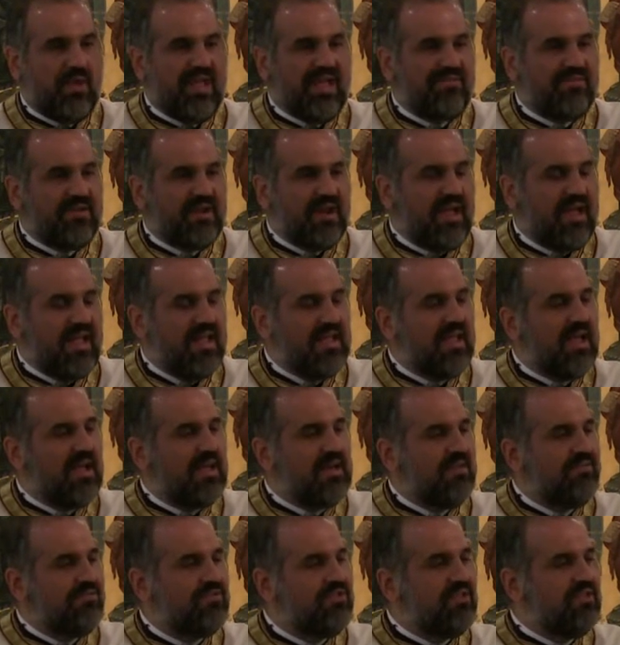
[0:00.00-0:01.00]
We have an
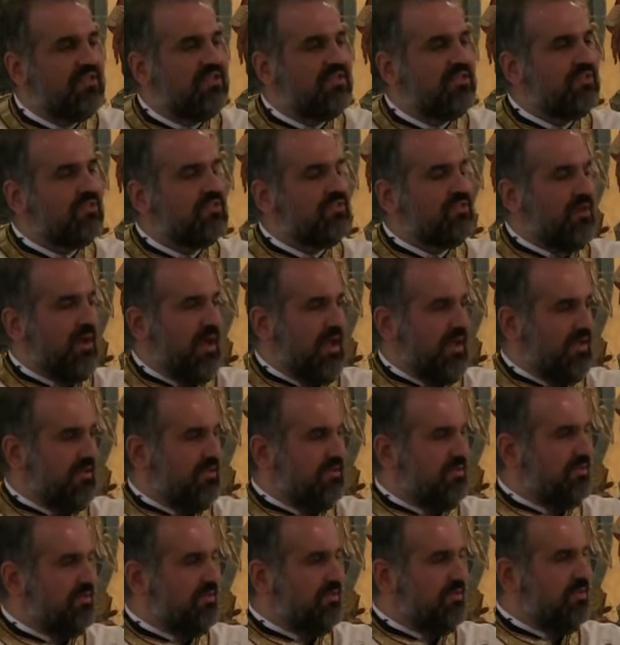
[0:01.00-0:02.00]
icon of Jesus
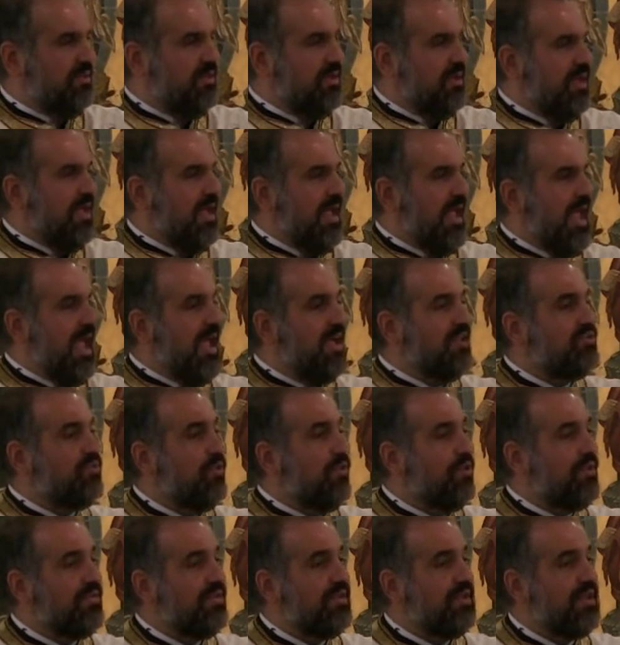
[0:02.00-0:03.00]
Christ. As
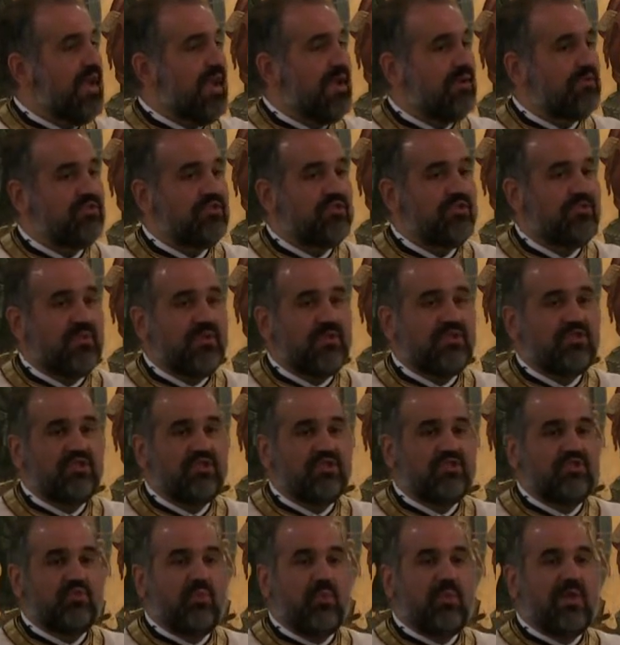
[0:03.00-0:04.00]
Orthodox
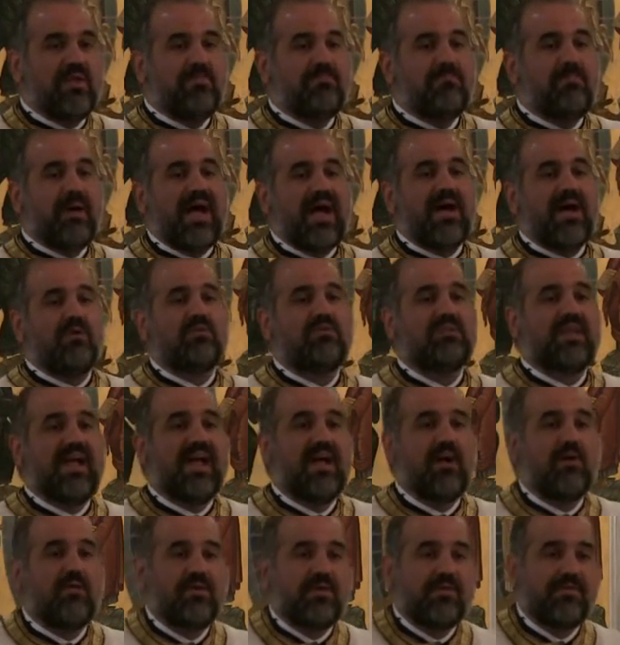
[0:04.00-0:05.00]
Christians, we bow
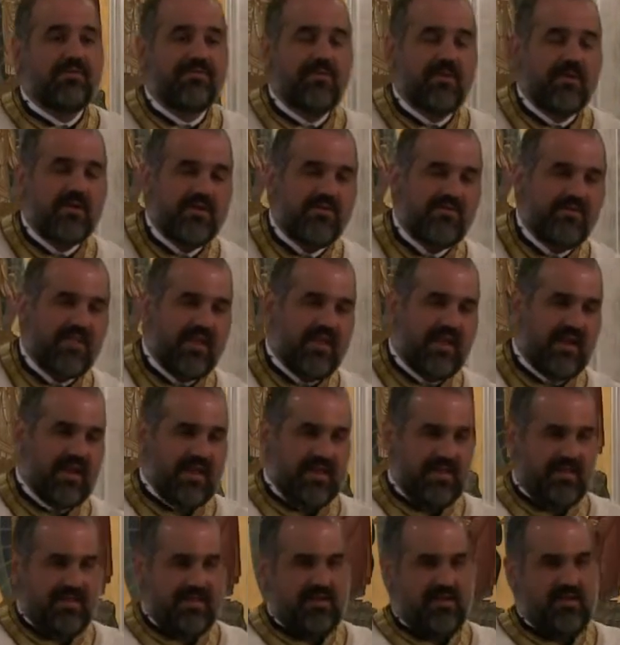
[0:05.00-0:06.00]
down in front of that
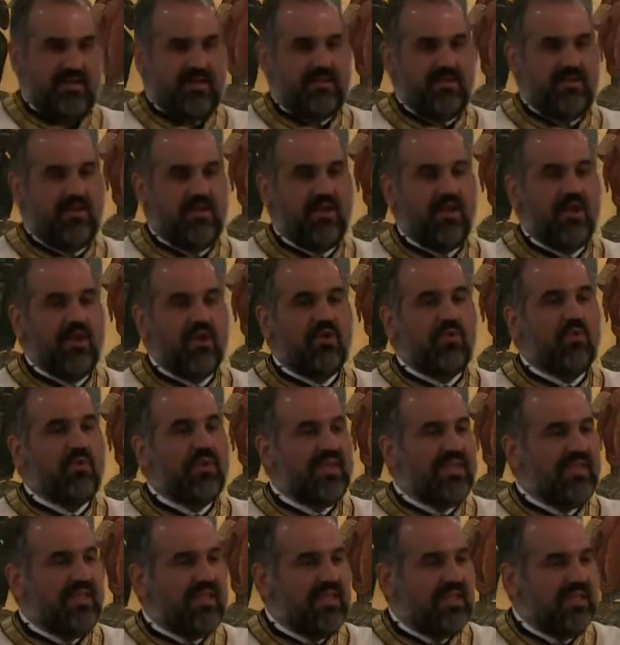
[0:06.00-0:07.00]
icon.
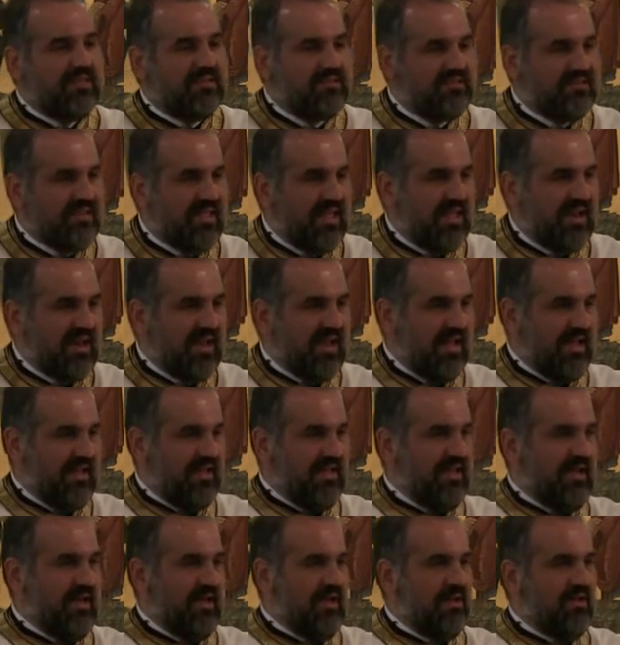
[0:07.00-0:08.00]
We kiss that
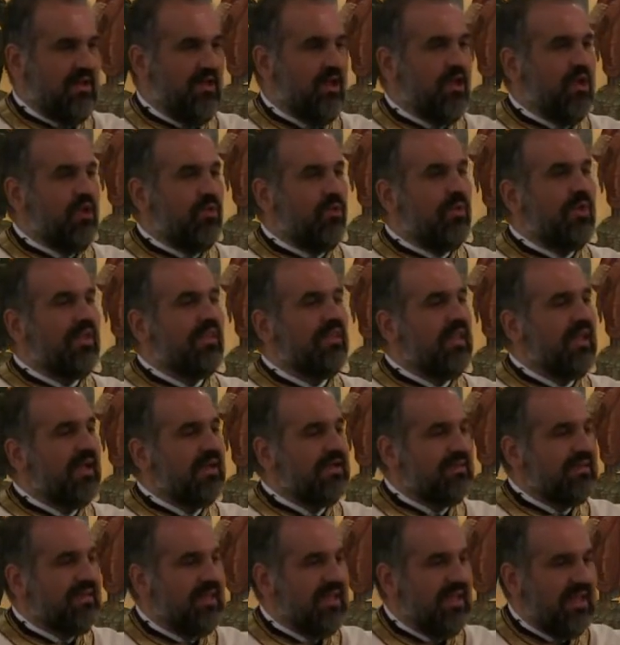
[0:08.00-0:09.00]
icon. We
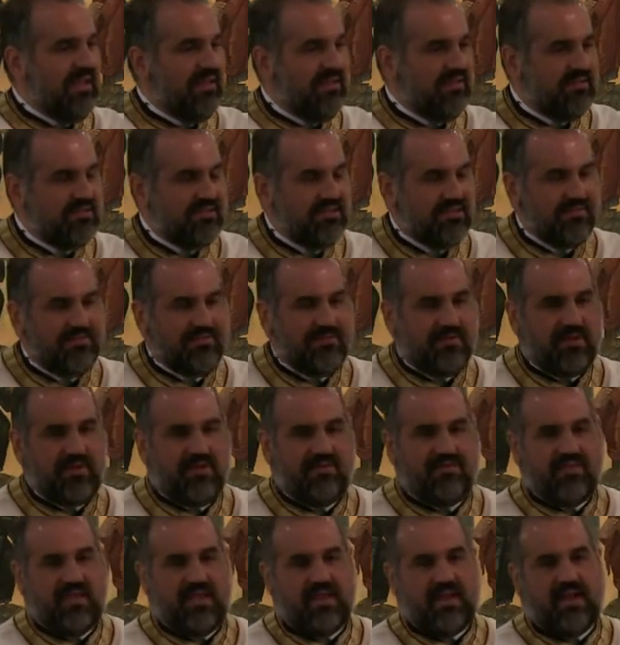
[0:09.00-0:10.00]
light candles in
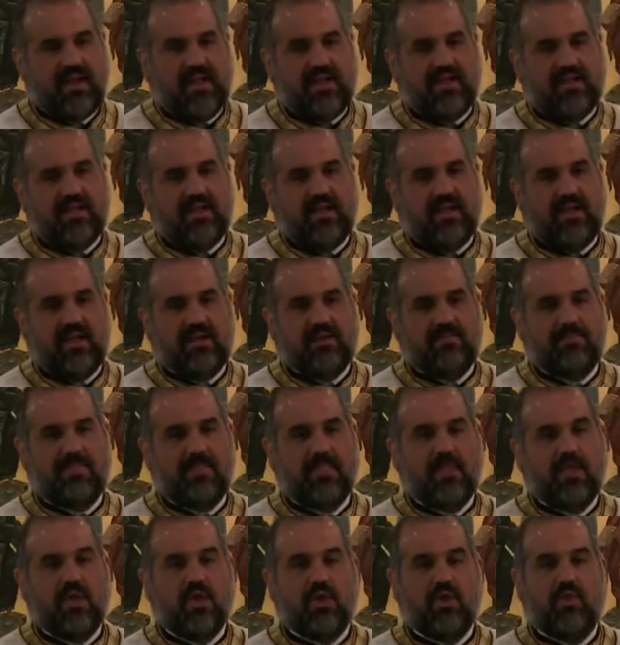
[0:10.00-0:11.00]
front of that
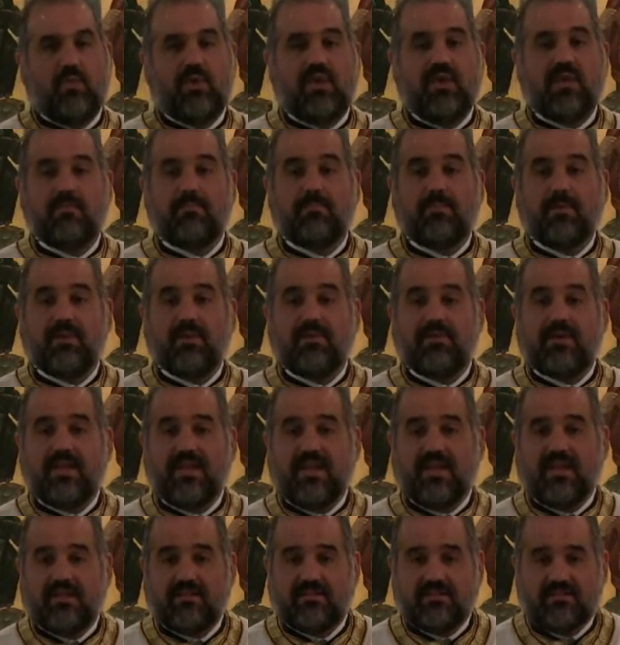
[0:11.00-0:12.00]
icon. We burn
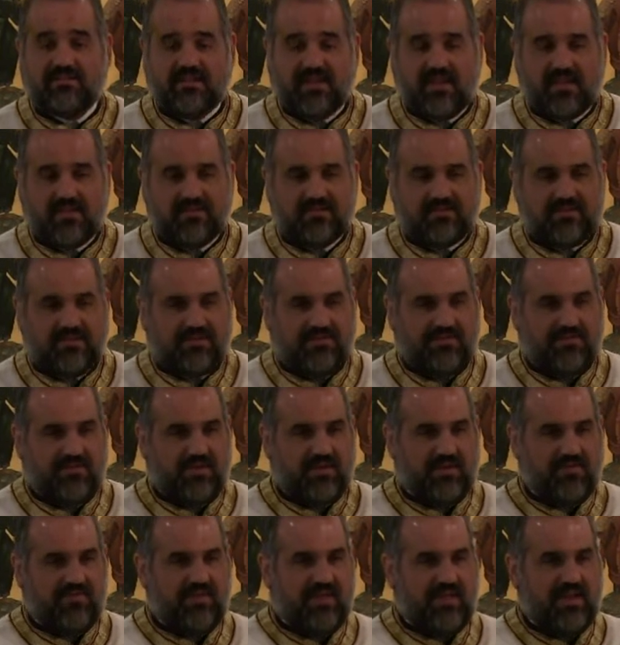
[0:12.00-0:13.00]
incense in
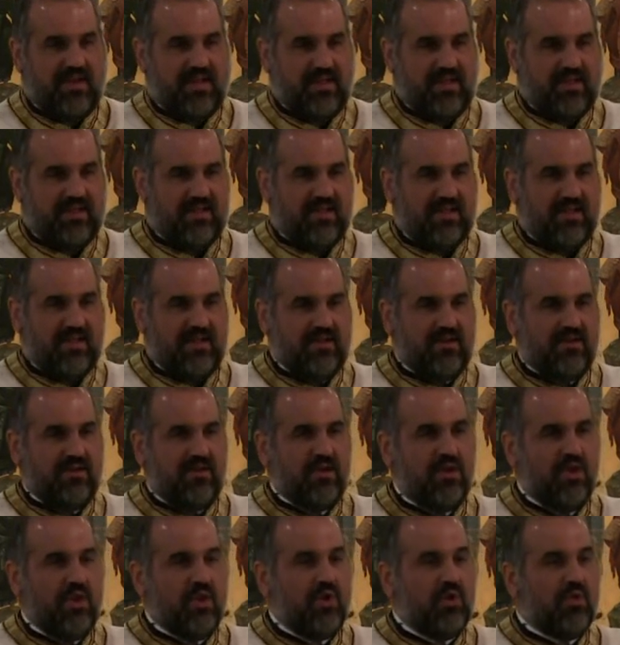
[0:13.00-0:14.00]
front of that
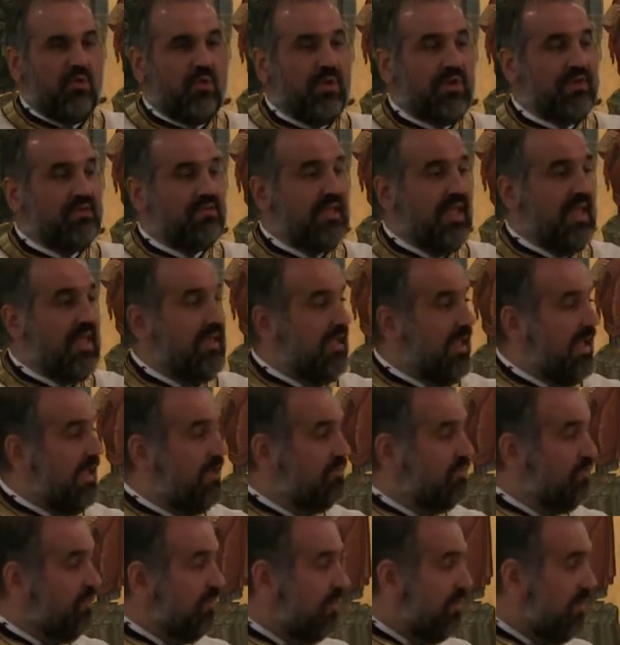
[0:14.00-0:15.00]
icon. We take,
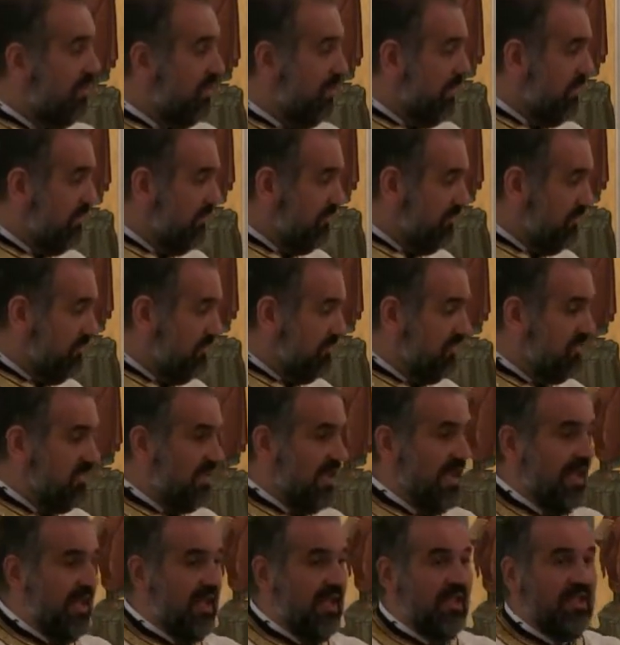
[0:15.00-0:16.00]
as we're going to
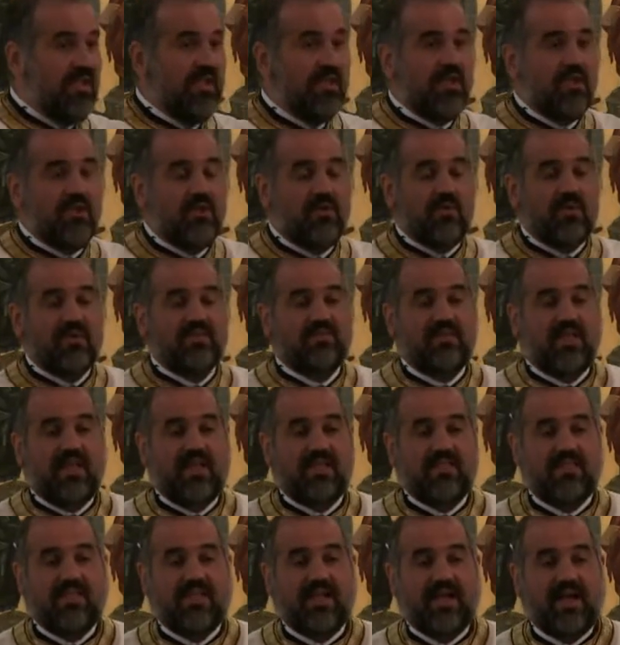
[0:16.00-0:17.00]
today, we
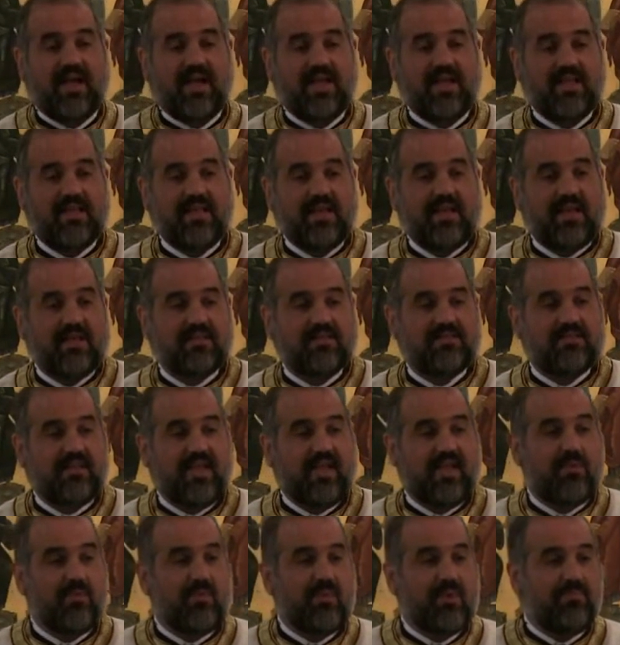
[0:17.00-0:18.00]
take the icons
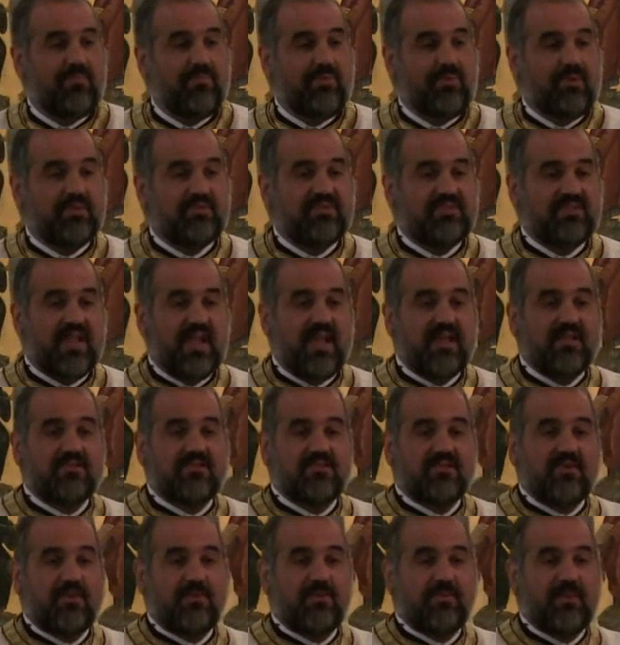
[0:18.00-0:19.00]
and we
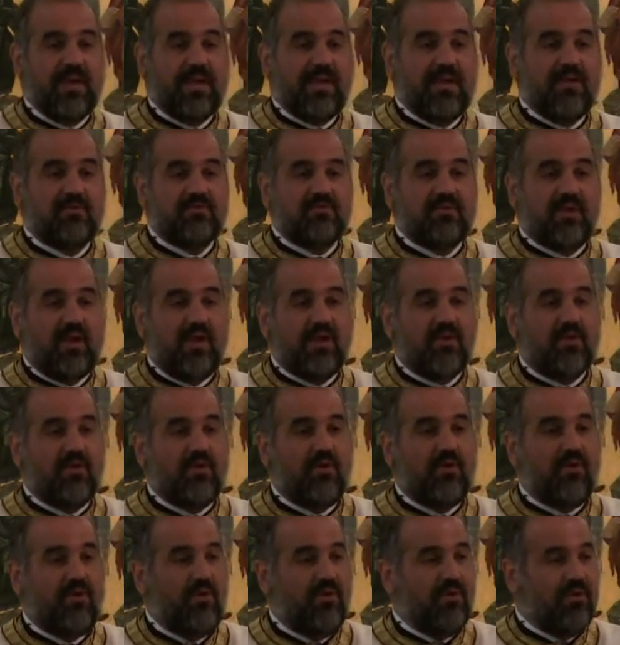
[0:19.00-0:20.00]
process around our
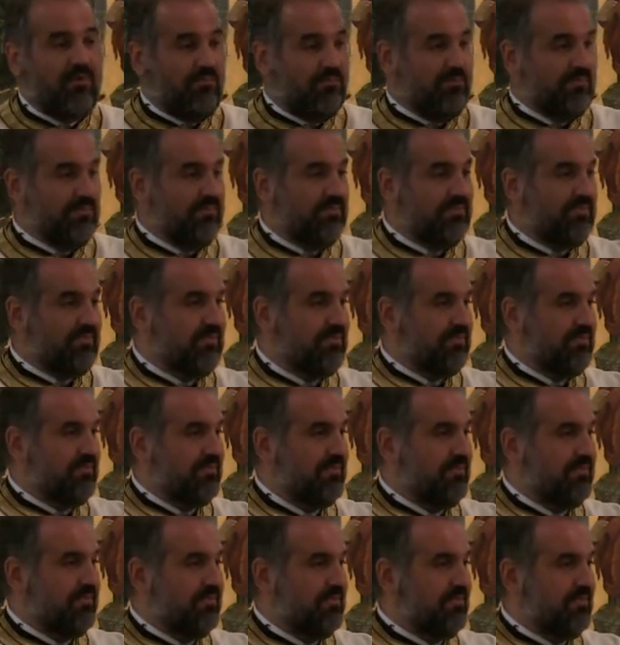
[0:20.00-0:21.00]

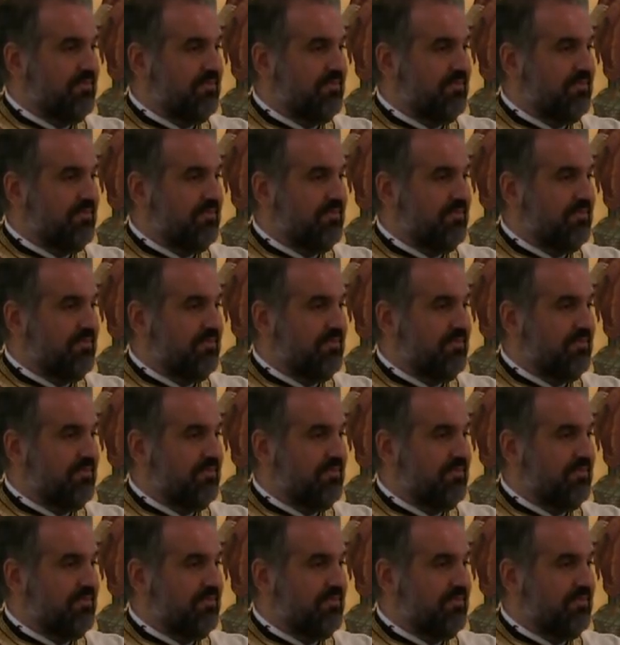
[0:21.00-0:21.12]
homes.